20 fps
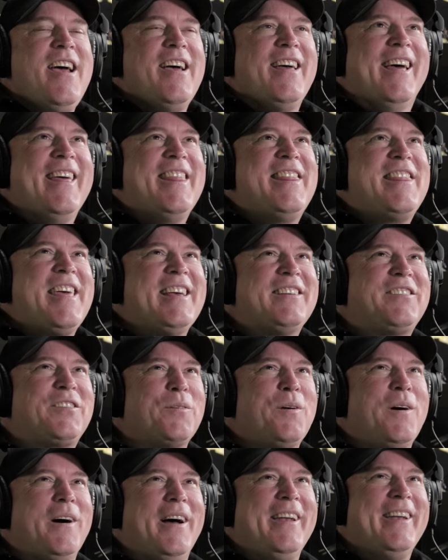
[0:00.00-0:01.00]
Baroque. This
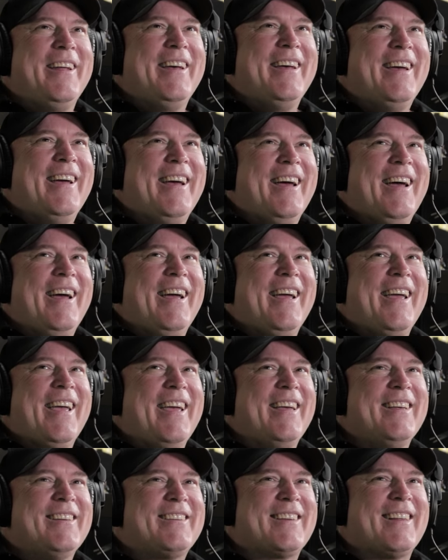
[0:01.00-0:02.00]
one
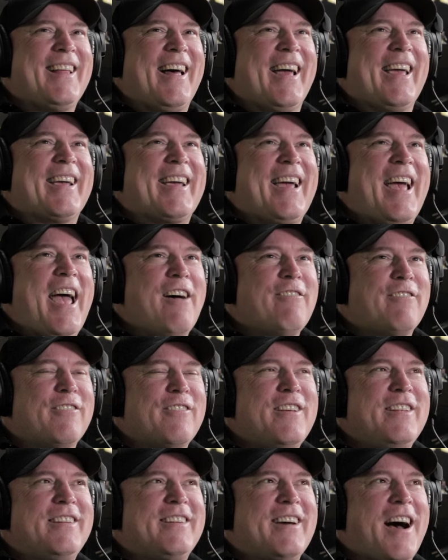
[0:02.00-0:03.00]
is like,
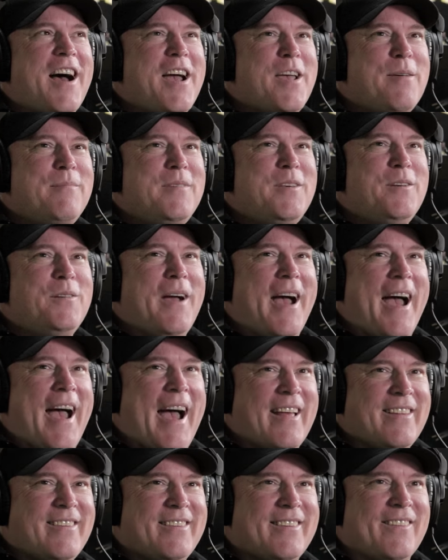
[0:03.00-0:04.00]
every time you
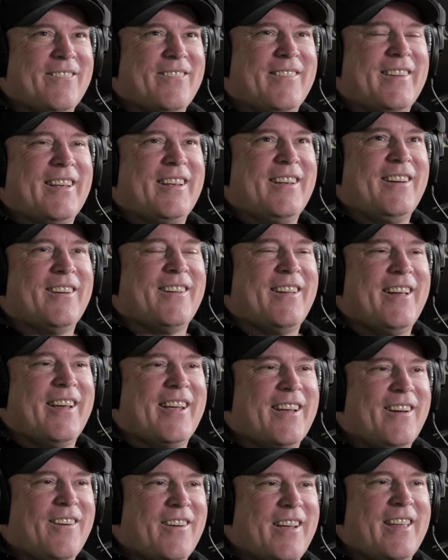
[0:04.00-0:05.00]
add something, you're
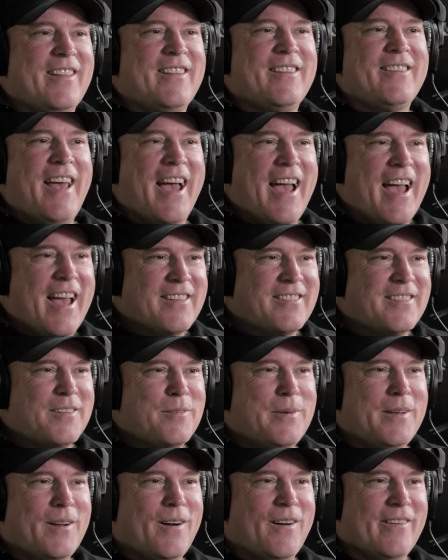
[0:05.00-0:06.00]
like, okay, this has
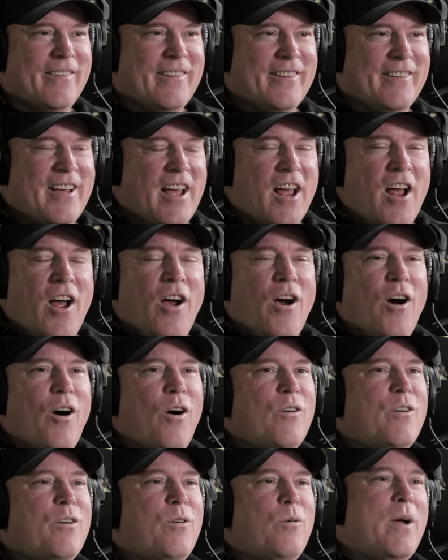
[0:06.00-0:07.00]
to be all the.
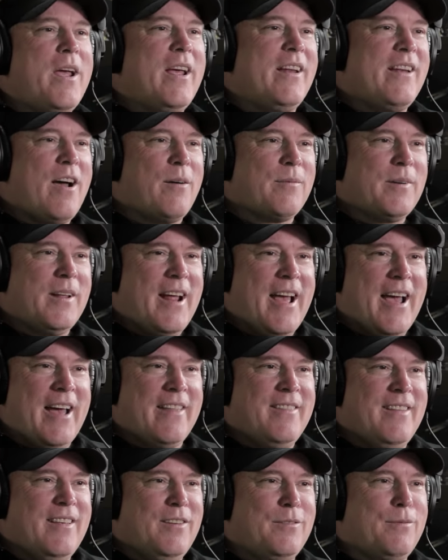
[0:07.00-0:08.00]
Oh no, wait! Now I'm going to
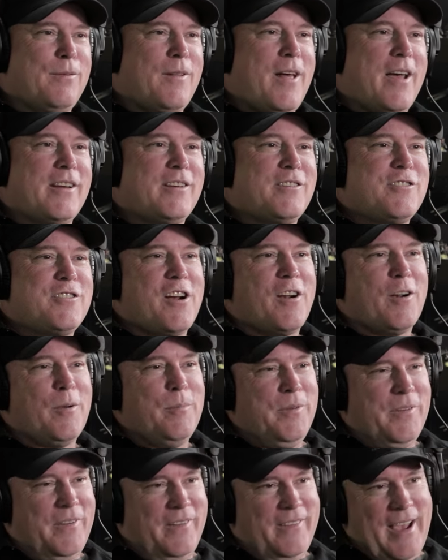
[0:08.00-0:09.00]
add these flying
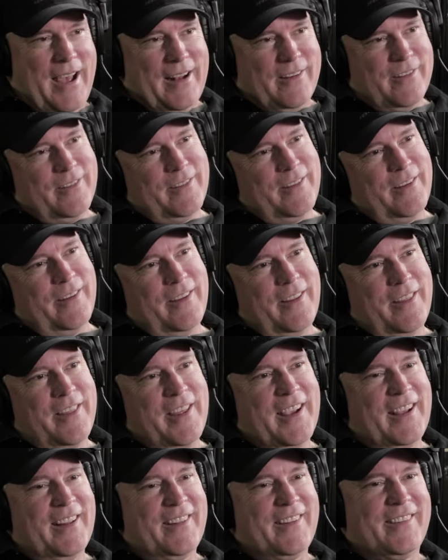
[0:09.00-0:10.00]
cherubs attached to the
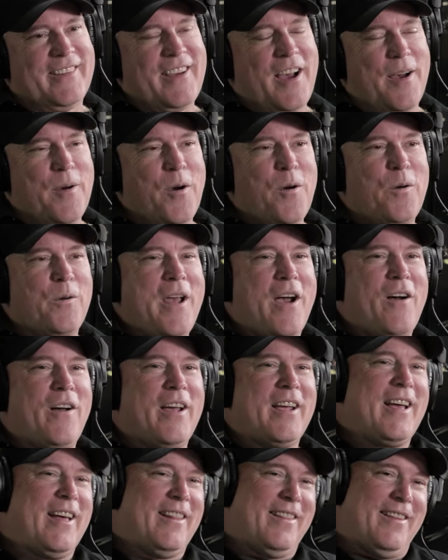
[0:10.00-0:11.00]
thing at the top. Oh, now
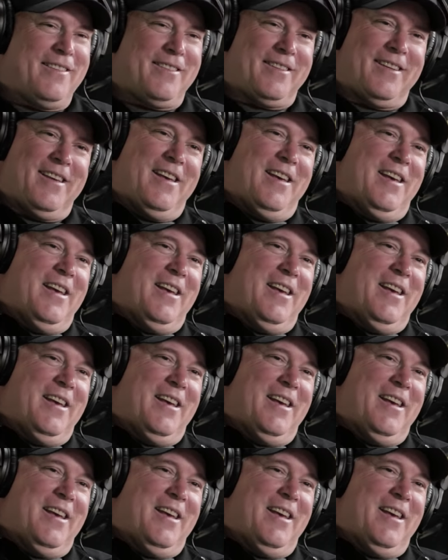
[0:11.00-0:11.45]
I got this,